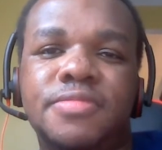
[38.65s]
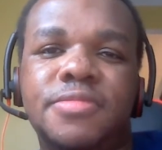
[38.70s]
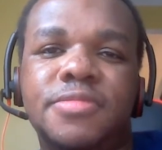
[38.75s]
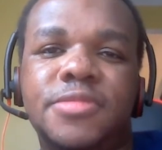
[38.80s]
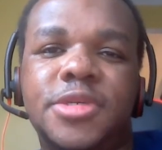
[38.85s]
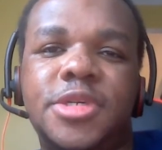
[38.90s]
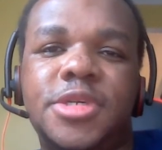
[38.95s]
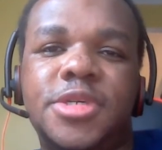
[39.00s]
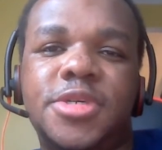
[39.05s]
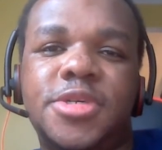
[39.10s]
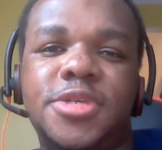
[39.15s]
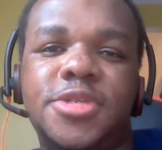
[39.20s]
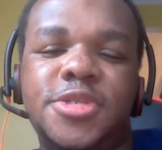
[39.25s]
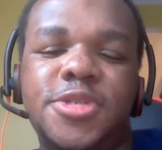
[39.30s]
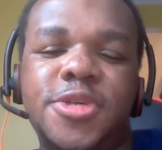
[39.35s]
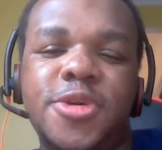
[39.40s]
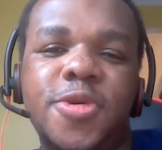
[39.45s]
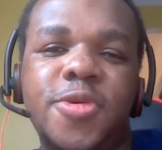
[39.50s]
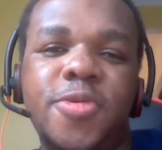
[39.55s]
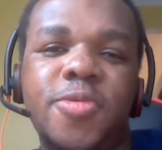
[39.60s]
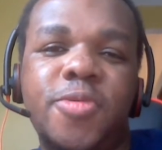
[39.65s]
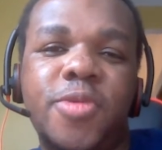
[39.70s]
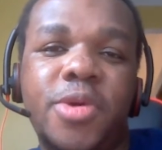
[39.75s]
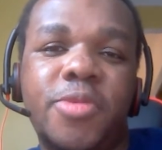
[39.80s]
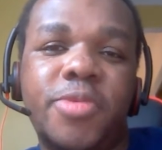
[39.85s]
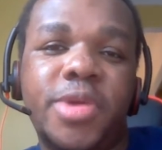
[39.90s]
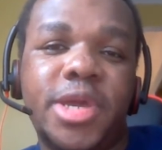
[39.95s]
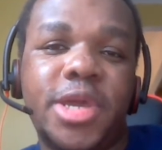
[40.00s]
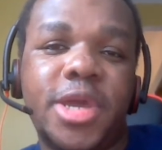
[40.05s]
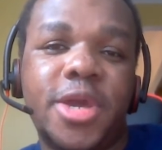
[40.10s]
So 1 week
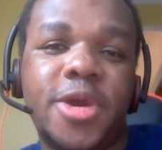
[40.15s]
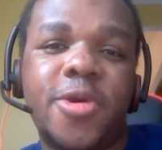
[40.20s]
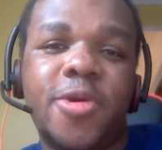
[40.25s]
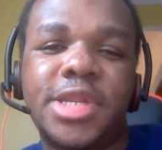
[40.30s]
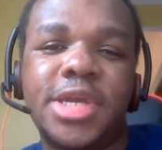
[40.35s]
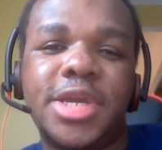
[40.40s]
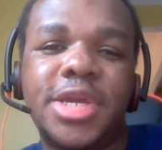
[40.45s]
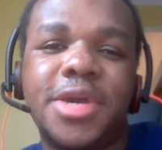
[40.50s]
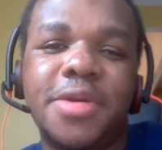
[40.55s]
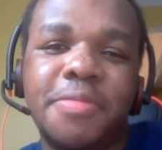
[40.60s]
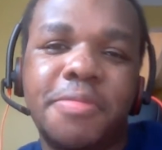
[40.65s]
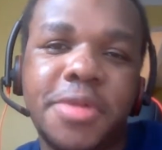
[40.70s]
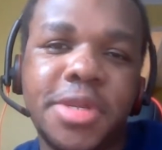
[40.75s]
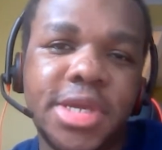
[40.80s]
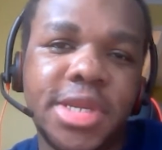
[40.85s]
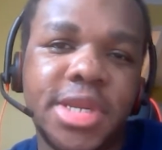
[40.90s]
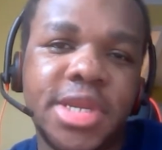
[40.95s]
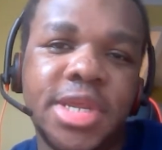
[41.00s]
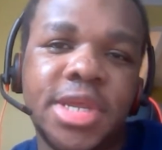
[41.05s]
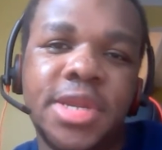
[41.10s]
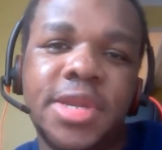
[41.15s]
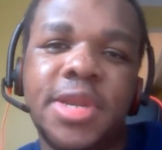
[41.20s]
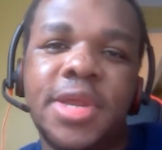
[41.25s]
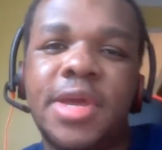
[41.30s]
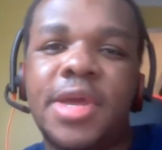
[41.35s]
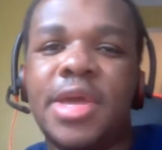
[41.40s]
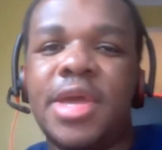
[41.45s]
ago, I finally completed